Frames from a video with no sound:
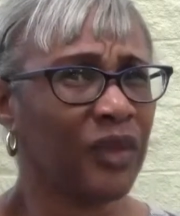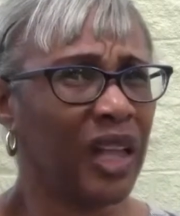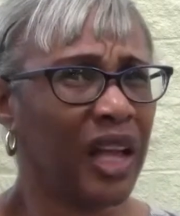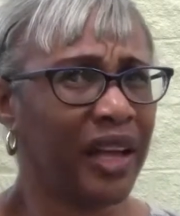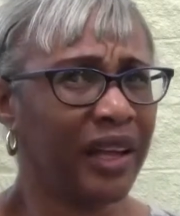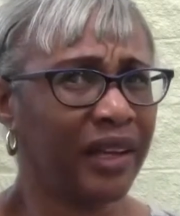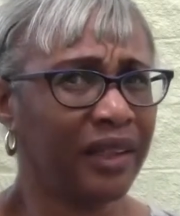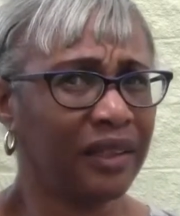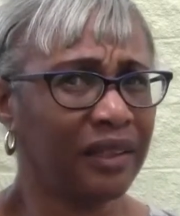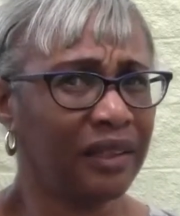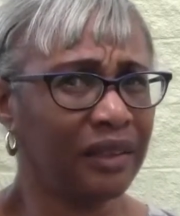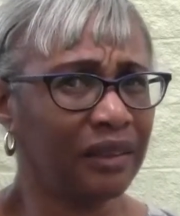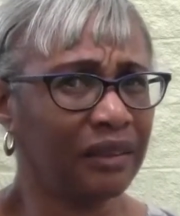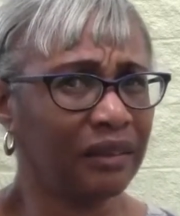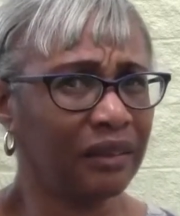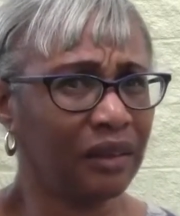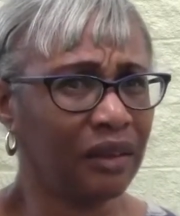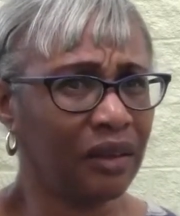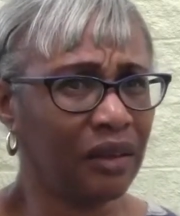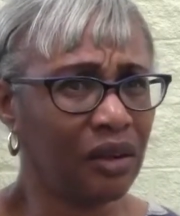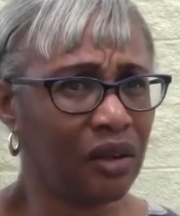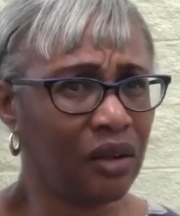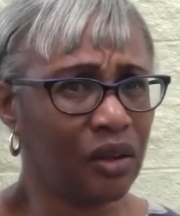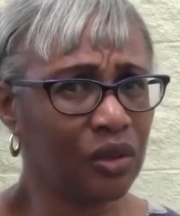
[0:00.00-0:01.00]
I
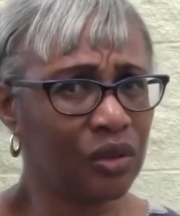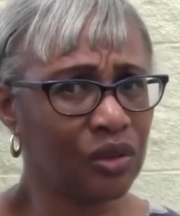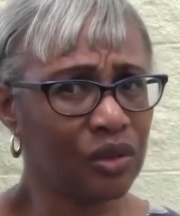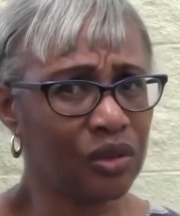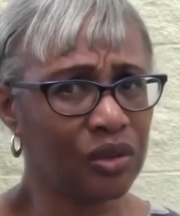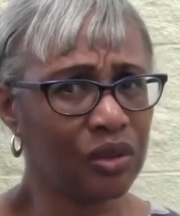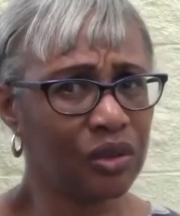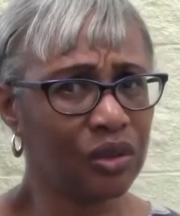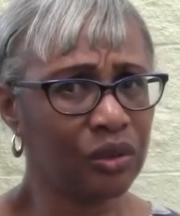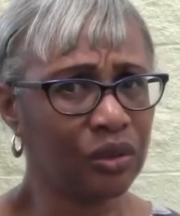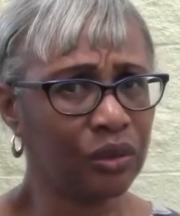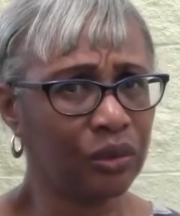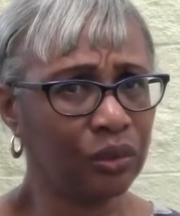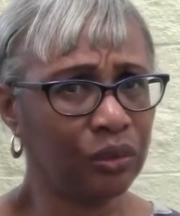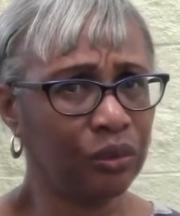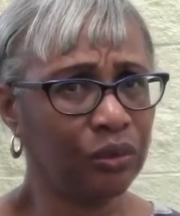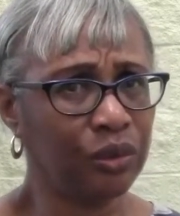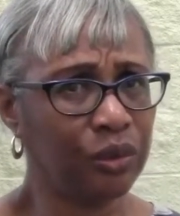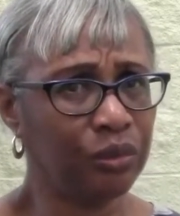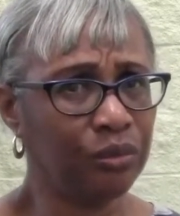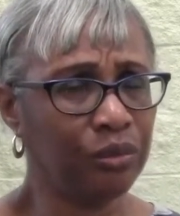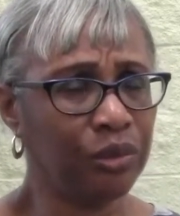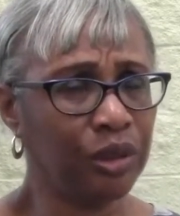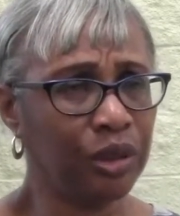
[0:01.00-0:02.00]
can also
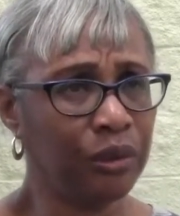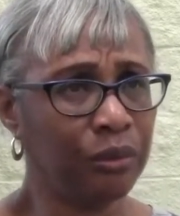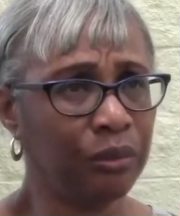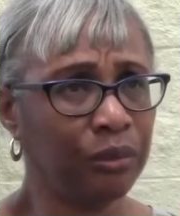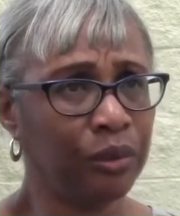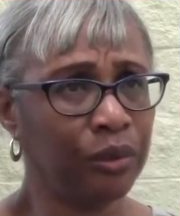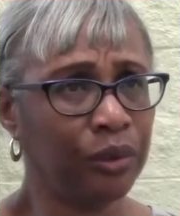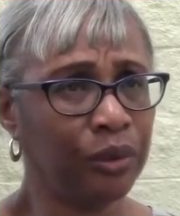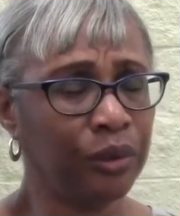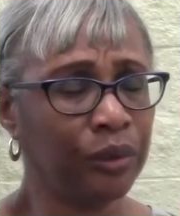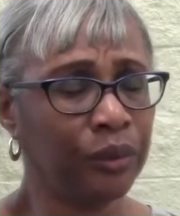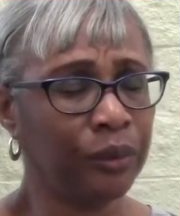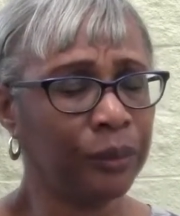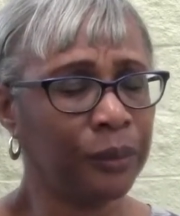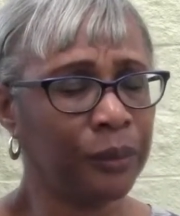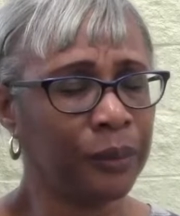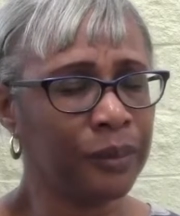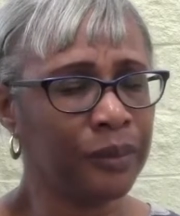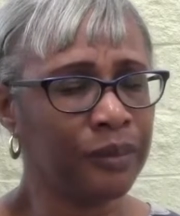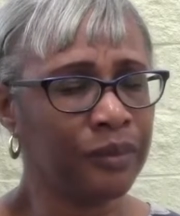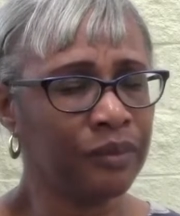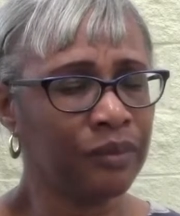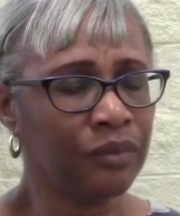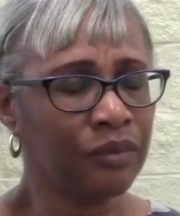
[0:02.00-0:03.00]
remember
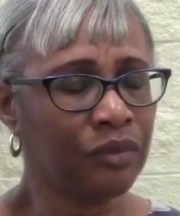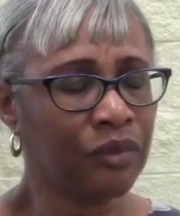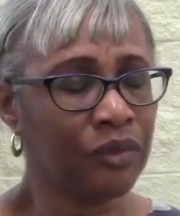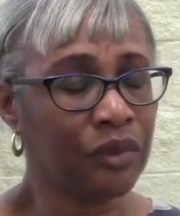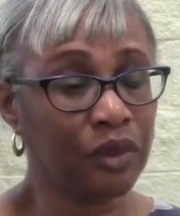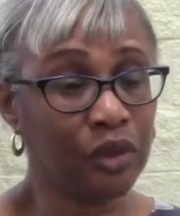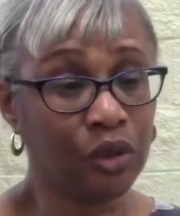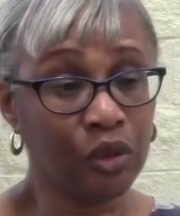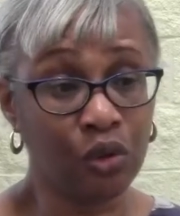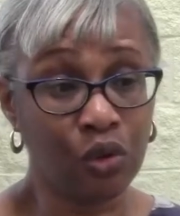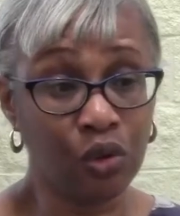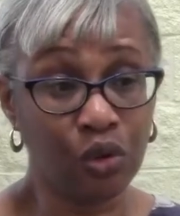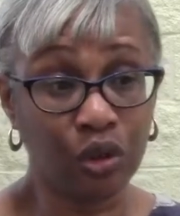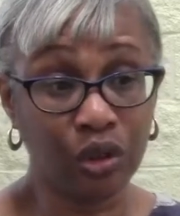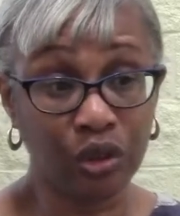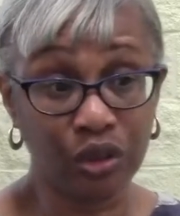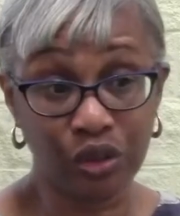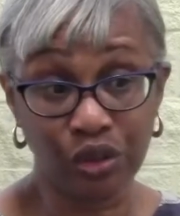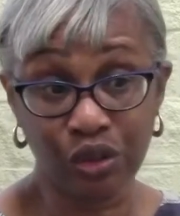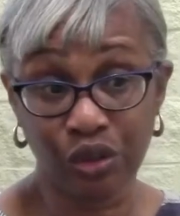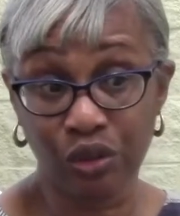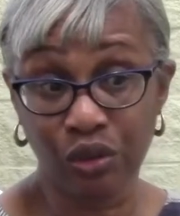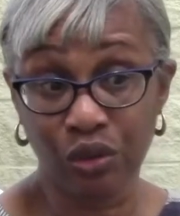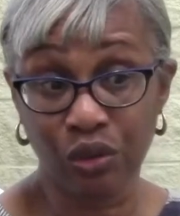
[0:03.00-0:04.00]
the corner
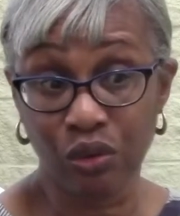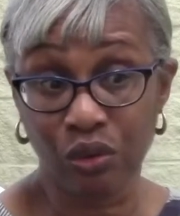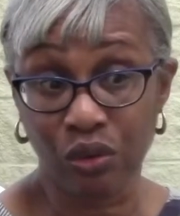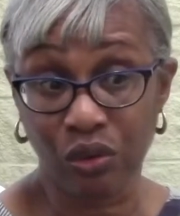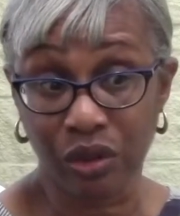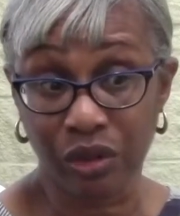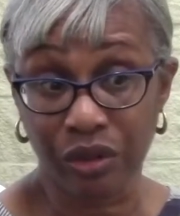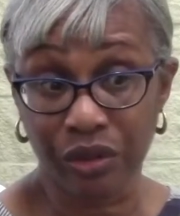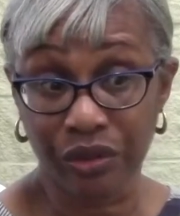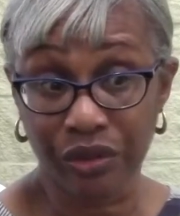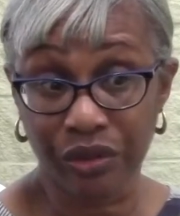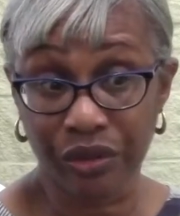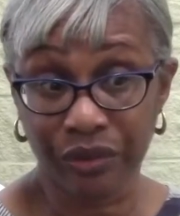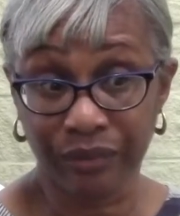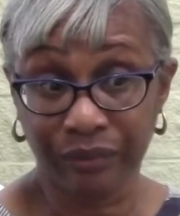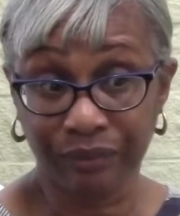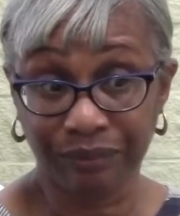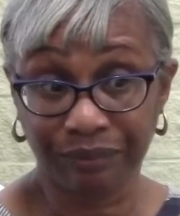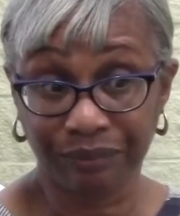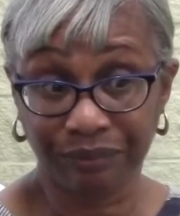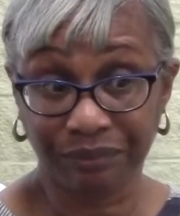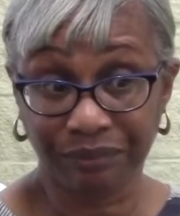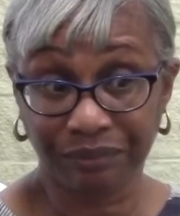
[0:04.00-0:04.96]
stores